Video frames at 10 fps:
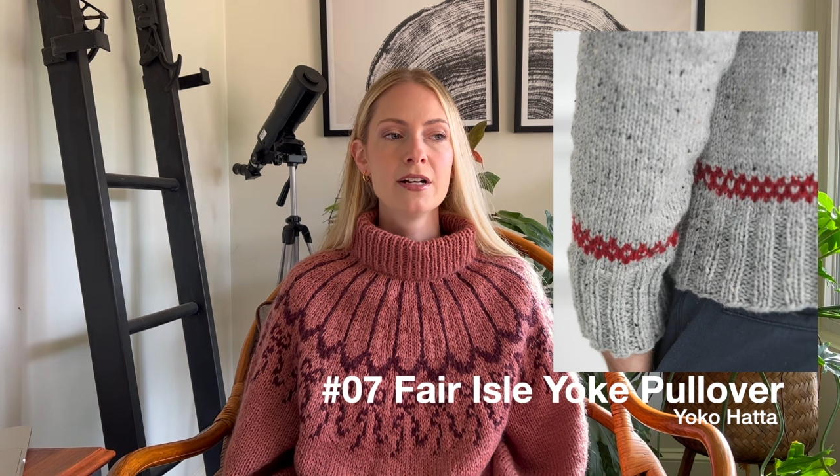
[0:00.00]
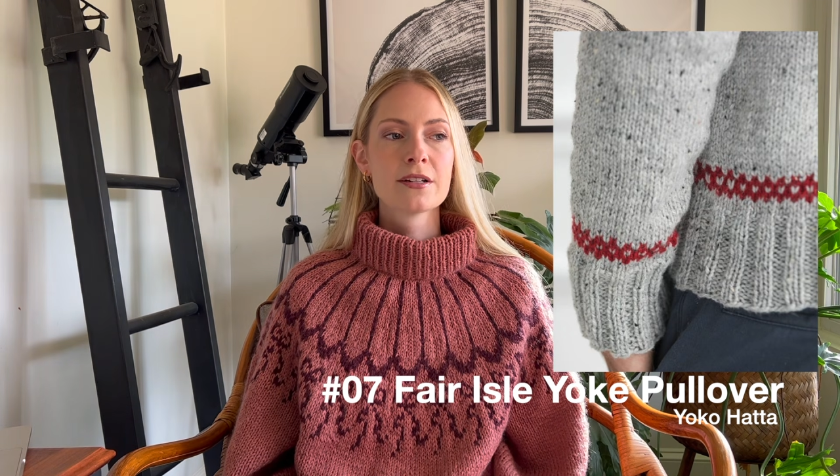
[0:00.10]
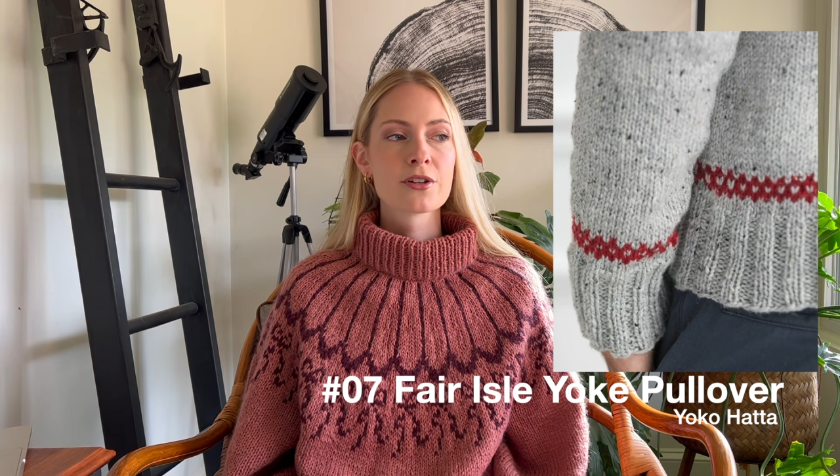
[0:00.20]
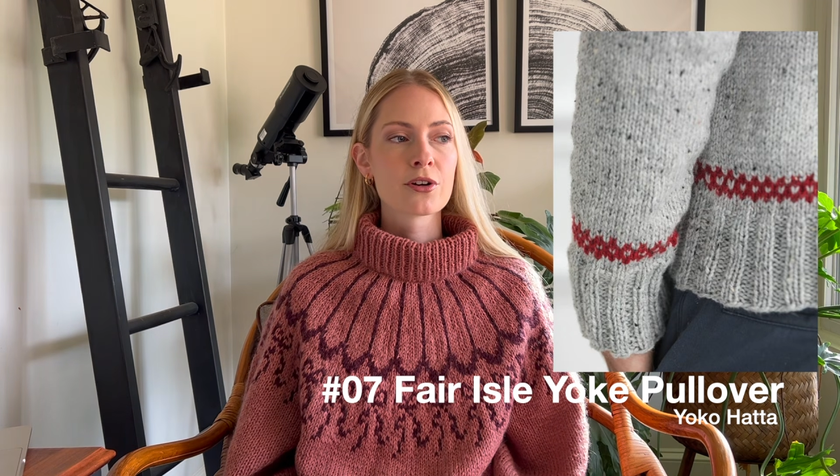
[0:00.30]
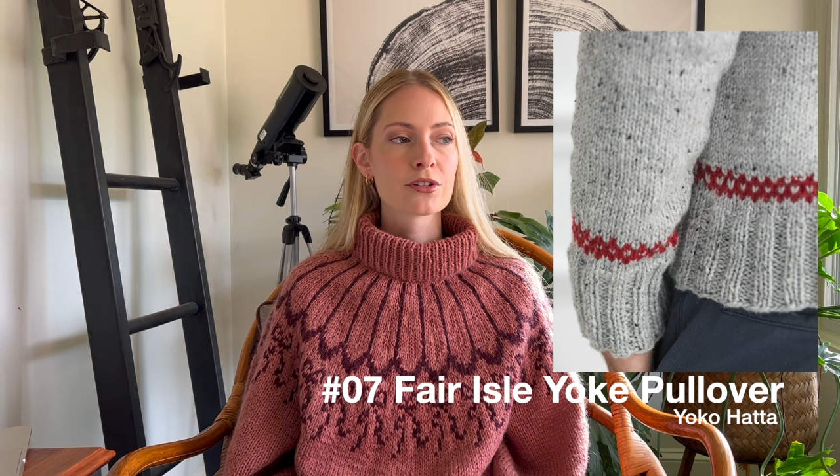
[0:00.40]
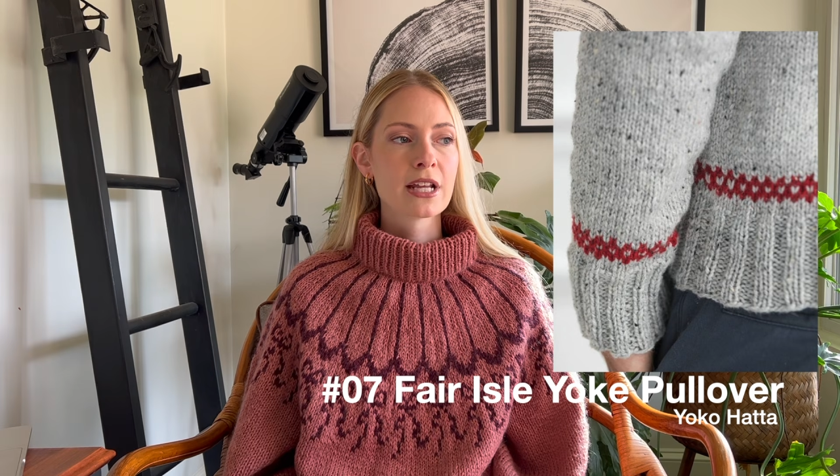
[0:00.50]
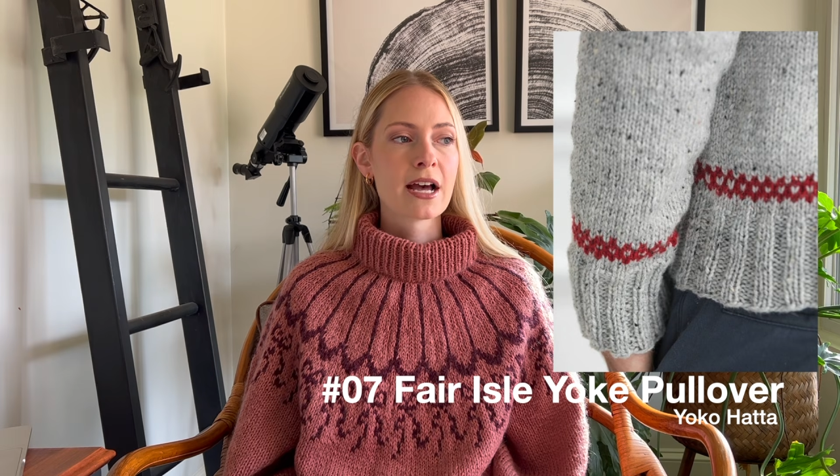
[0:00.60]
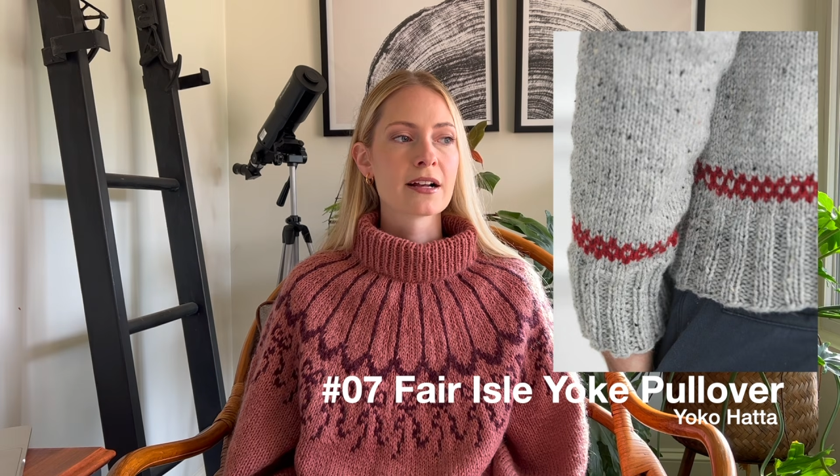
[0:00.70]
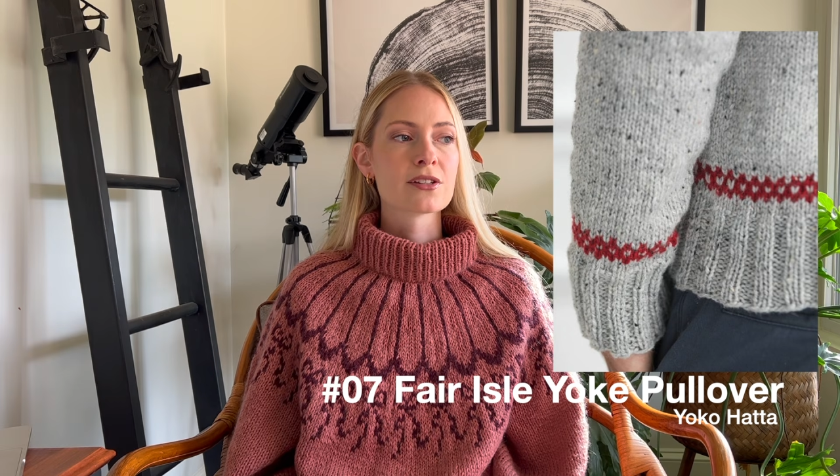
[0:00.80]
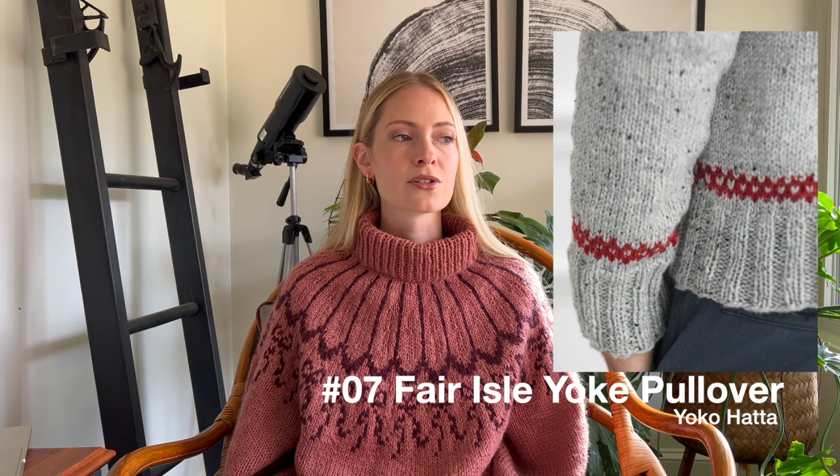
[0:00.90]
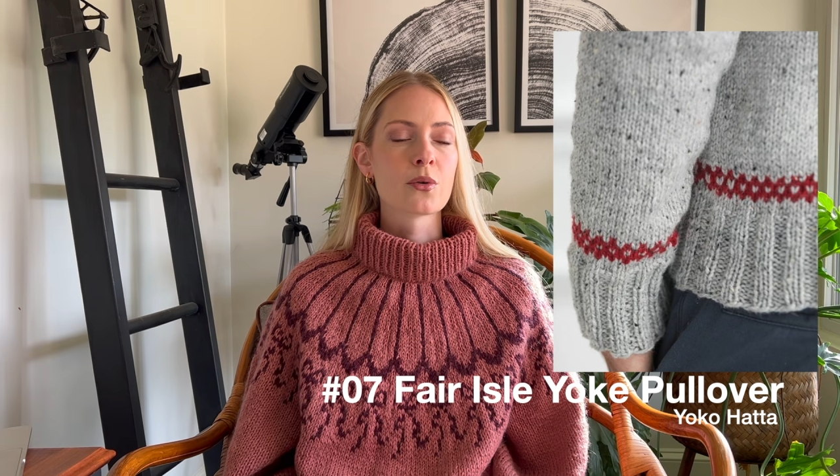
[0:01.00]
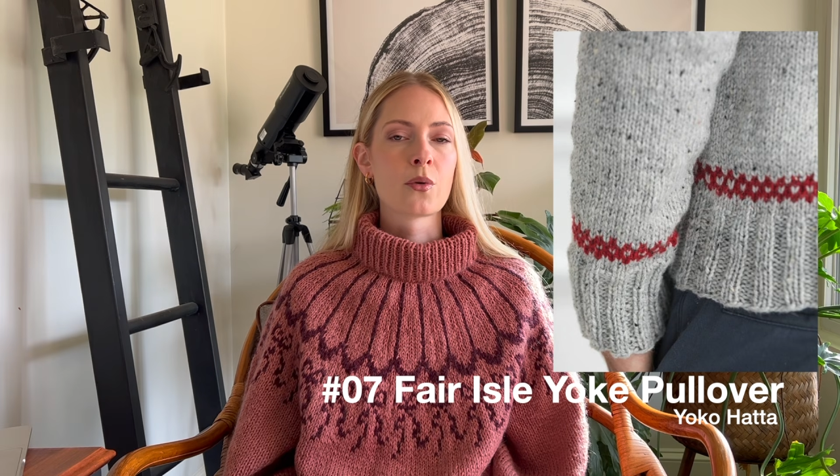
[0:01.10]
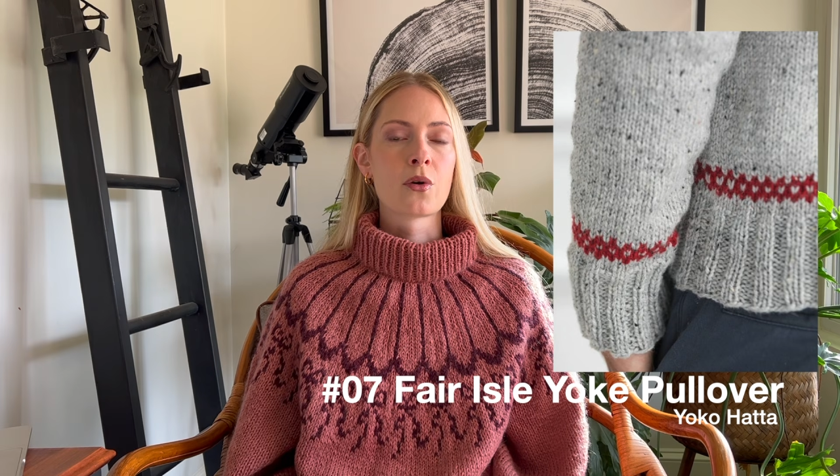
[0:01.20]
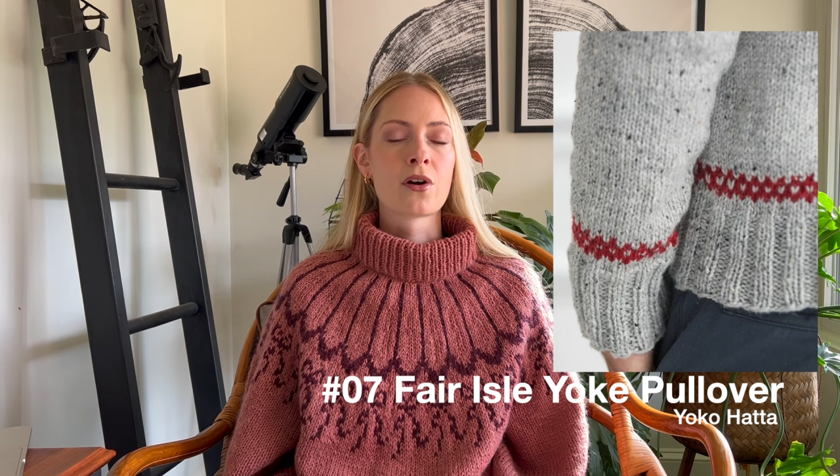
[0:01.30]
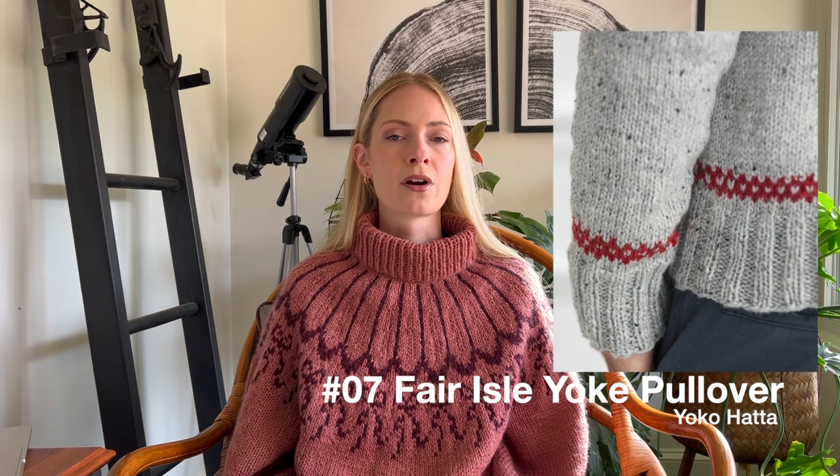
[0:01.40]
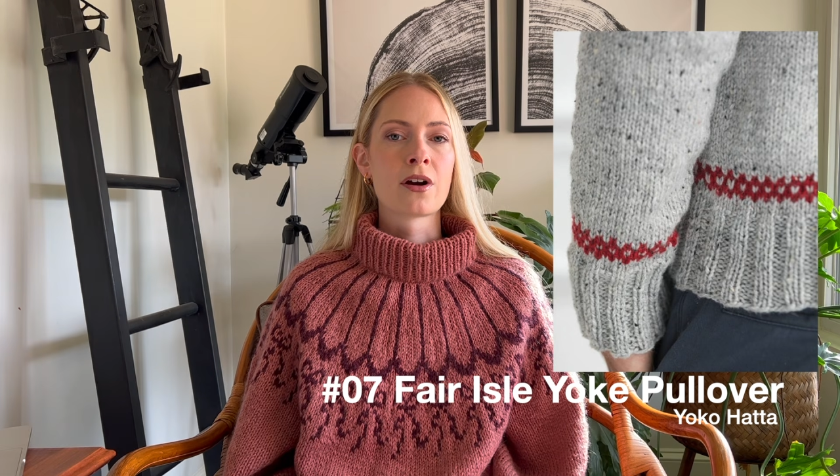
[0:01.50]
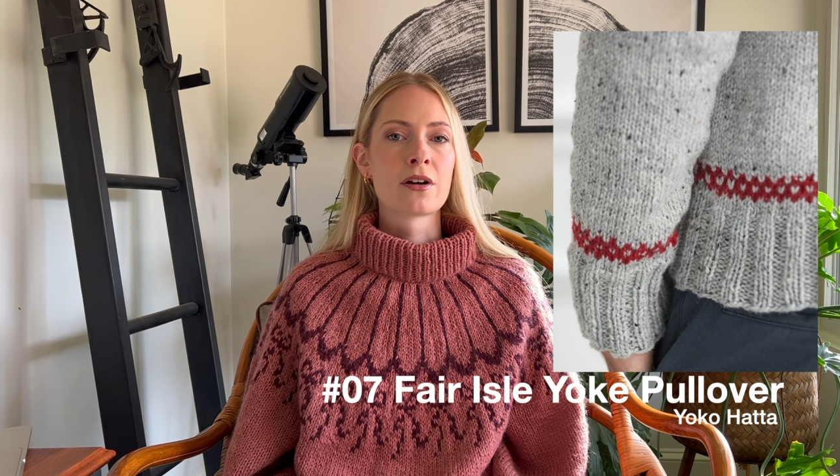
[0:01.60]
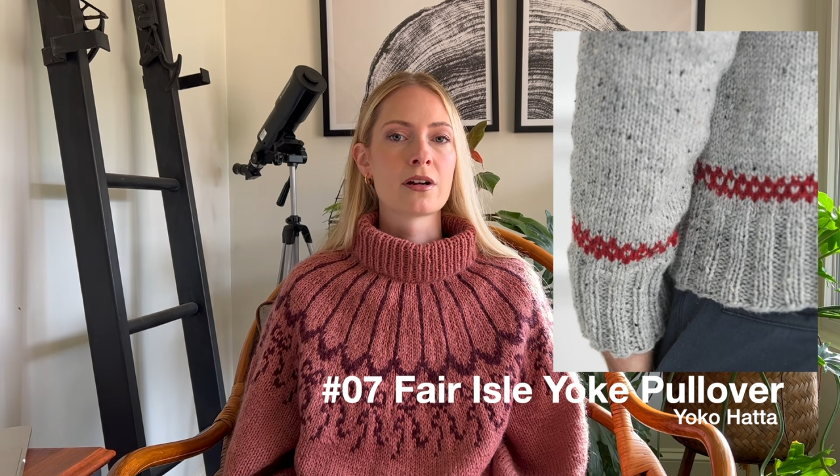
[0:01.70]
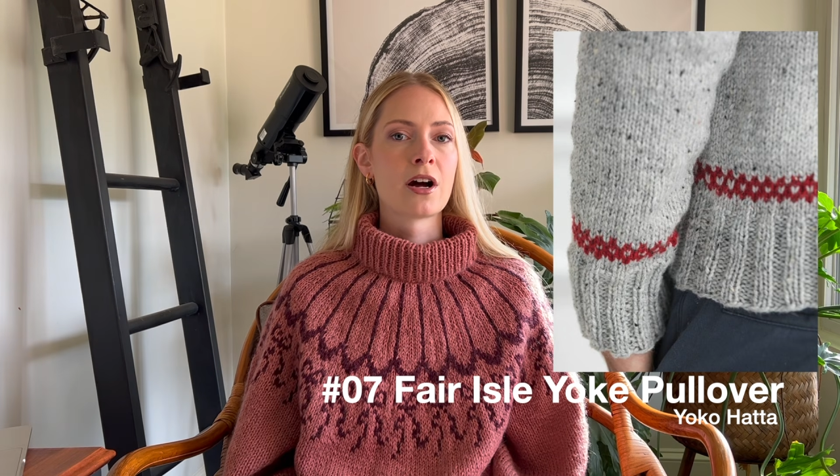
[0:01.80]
turtlenecks or